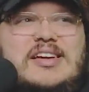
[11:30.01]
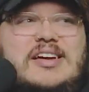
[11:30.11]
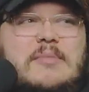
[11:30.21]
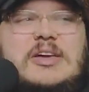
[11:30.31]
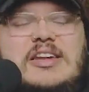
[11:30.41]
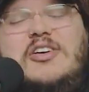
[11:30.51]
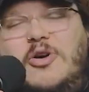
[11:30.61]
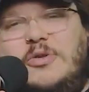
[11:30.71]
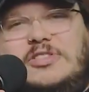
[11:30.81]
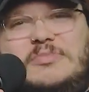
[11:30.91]
I mean,
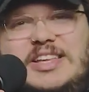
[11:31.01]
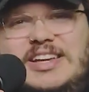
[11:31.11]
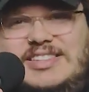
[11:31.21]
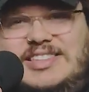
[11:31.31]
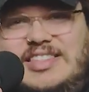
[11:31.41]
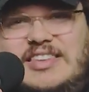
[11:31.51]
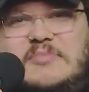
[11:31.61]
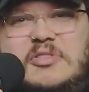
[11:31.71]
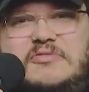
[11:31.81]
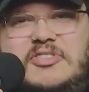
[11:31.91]
ultimately, it's the
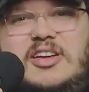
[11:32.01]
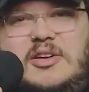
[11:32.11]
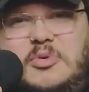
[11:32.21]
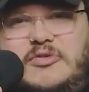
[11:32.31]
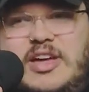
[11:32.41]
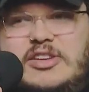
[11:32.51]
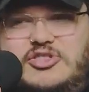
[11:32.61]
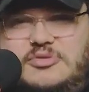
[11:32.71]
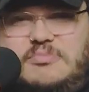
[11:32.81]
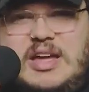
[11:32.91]
theme of
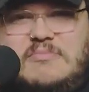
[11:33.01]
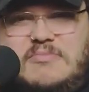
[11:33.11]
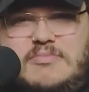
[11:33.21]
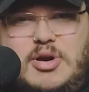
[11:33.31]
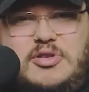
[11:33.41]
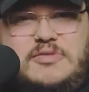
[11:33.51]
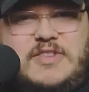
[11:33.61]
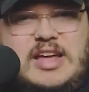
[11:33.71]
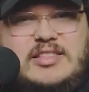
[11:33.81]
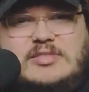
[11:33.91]
revenge and murder,
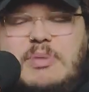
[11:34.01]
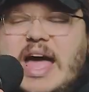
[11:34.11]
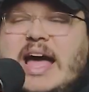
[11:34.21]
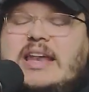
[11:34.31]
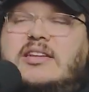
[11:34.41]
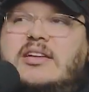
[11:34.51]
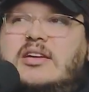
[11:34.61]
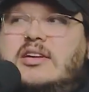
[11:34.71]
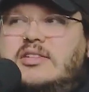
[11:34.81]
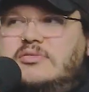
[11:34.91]
violence bad,
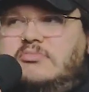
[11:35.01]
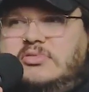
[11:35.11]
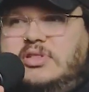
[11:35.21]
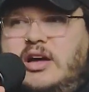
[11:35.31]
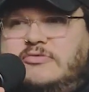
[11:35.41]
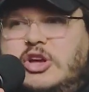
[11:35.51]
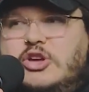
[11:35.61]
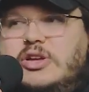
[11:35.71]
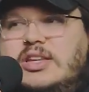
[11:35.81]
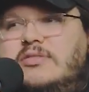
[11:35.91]
love
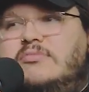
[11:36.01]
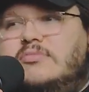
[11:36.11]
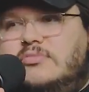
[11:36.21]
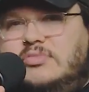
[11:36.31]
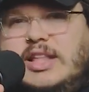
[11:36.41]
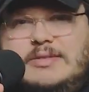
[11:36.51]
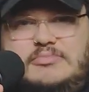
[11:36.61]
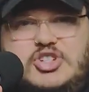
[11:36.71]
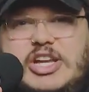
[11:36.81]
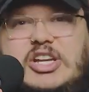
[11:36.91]
good, let
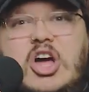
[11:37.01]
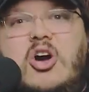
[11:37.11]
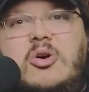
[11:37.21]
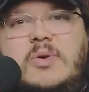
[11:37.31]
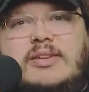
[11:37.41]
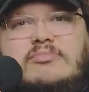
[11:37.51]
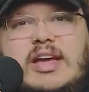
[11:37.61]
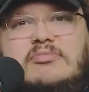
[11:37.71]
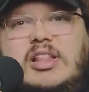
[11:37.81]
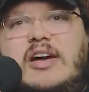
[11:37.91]
shit go, and
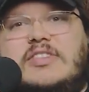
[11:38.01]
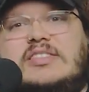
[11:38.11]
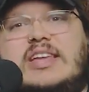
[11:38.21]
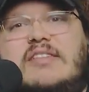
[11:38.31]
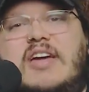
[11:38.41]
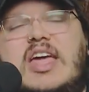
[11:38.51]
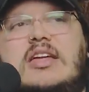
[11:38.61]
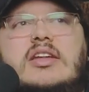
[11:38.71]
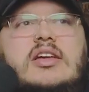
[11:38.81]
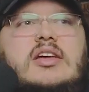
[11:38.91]
and love instead of
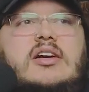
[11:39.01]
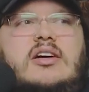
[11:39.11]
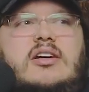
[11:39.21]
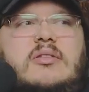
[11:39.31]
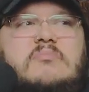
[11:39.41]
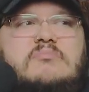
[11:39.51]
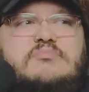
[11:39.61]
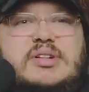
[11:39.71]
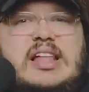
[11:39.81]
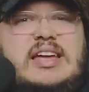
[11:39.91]
hate. Um,
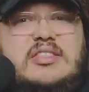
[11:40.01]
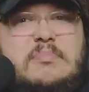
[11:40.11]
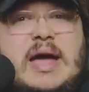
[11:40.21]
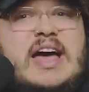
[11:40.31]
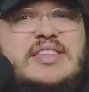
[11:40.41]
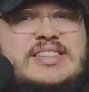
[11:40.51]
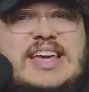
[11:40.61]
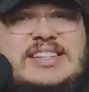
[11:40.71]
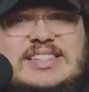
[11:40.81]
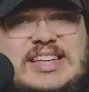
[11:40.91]
but like the path it
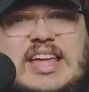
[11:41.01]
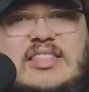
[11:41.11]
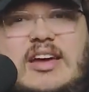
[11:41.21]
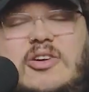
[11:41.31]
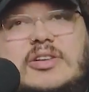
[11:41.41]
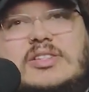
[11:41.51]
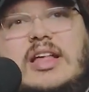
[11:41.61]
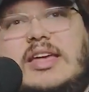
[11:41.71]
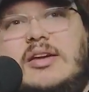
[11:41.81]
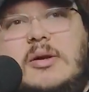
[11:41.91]
takes to get there is
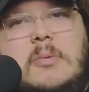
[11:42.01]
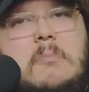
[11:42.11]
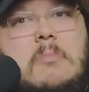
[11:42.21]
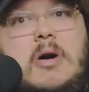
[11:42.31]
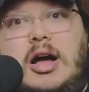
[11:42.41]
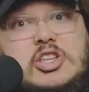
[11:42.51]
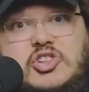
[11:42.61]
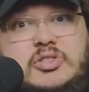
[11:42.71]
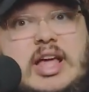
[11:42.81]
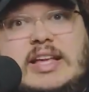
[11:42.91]
like
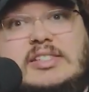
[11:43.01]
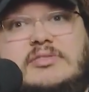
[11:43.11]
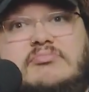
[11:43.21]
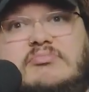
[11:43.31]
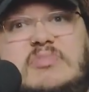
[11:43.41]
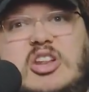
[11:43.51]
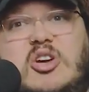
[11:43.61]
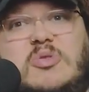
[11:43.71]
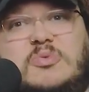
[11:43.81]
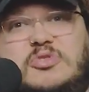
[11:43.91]
much less, you
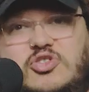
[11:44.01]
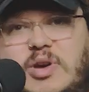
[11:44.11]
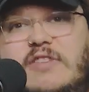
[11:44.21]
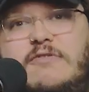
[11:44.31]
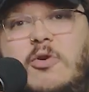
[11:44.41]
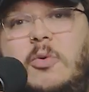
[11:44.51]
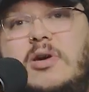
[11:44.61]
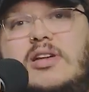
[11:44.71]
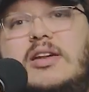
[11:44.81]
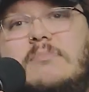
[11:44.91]
know,
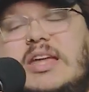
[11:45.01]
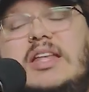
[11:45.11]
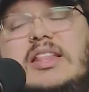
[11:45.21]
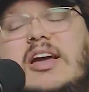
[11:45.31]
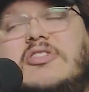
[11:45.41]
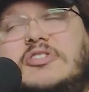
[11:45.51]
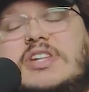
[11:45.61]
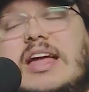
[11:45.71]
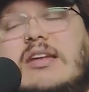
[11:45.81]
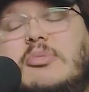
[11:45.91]
straightforward and immediately
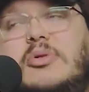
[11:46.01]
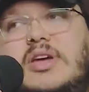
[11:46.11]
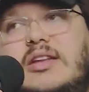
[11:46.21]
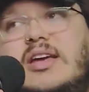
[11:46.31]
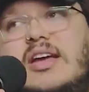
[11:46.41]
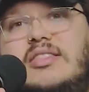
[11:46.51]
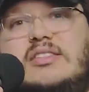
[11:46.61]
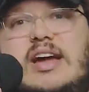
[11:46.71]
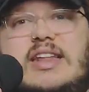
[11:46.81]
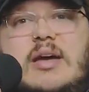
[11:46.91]
understandable than the
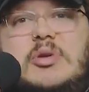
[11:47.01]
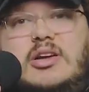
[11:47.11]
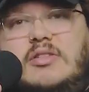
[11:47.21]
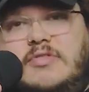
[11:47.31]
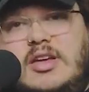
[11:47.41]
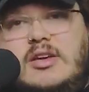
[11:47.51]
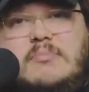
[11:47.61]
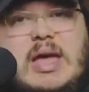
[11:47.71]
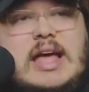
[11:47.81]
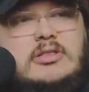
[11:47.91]
dynamic of
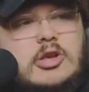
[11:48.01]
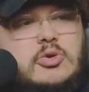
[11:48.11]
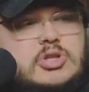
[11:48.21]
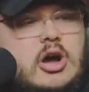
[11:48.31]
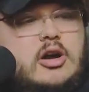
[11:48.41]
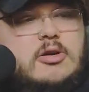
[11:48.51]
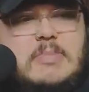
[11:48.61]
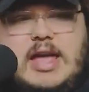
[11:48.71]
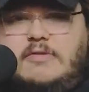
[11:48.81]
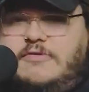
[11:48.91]
man lose daughter,
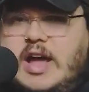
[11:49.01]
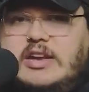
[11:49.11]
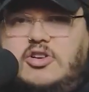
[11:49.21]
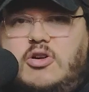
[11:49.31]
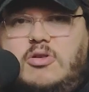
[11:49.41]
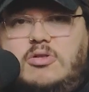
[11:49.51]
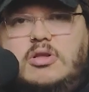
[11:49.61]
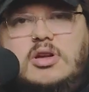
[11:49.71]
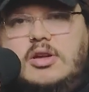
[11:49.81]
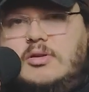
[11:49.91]
man find girl,
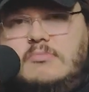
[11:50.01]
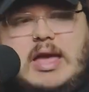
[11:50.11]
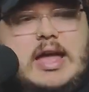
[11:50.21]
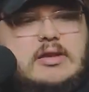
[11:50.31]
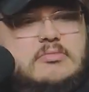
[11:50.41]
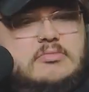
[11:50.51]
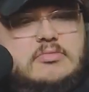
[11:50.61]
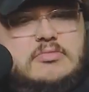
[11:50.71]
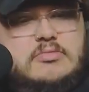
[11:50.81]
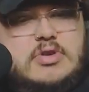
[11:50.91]
man
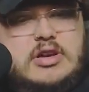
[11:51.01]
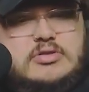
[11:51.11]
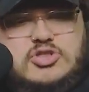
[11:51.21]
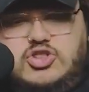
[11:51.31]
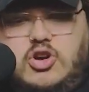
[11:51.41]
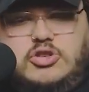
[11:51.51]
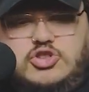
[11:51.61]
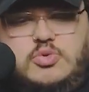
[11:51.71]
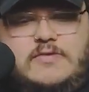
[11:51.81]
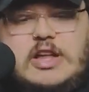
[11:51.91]
uh, start
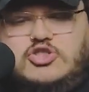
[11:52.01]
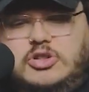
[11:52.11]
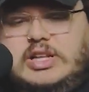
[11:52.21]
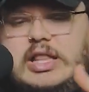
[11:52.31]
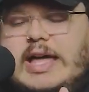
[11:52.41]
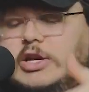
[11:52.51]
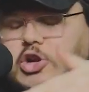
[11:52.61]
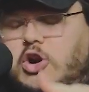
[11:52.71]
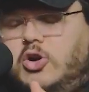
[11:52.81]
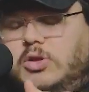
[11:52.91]
to eventually like
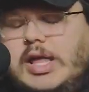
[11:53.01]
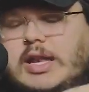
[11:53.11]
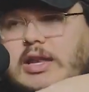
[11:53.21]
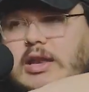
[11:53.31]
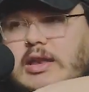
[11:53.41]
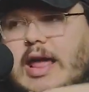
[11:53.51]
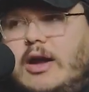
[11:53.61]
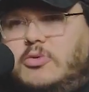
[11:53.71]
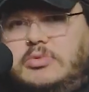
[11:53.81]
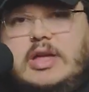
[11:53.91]
girl, and
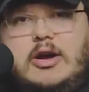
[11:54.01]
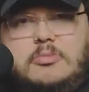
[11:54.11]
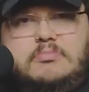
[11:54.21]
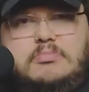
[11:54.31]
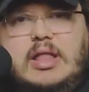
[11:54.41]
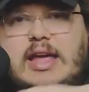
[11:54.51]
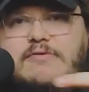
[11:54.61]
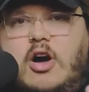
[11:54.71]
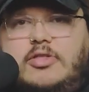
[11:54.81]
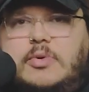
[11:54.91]
now they're like
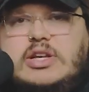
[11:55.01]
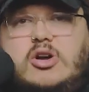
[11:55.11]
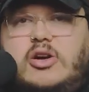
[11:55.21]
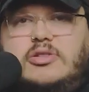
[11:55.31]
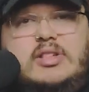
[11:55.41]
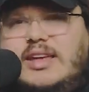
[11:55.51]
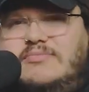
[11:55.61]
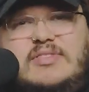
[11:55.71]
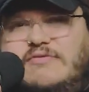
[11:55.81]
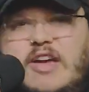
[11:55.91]
father and daughter. Like
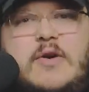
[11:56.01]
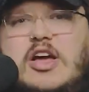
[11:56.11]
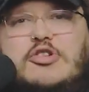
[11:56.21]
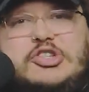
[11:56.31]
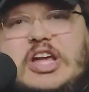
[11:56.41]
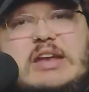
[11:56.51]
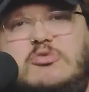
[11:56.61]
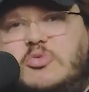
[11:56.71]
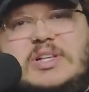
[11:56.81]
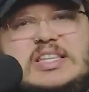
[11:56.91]
very
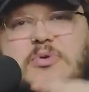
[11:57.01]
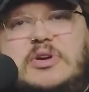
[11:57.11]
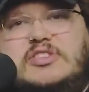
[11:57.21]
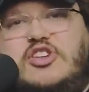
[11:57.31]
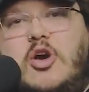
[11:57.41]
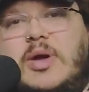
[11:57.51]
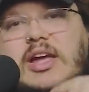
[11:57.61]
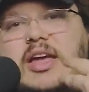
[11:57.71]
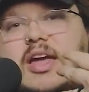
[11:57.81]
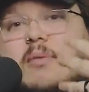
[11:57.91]
understandable. We see where it's
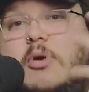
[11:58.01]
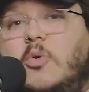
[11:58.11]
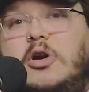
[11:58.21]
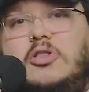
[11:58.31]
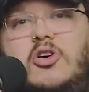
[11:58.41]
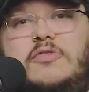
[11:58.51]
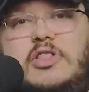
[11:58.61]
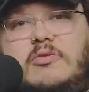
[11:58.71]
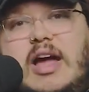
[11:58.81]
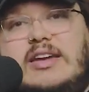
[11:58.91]
going, but we're along for
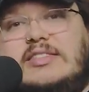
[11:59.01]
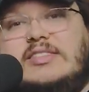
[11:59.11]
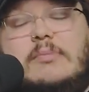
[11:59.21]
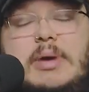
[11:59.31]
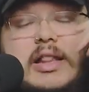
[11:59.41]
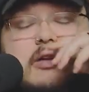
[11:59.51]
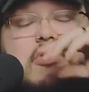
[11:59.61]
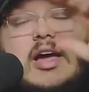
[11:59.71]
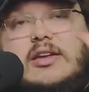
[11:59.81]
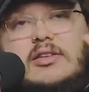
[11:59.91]
the ride and it's a compelling ride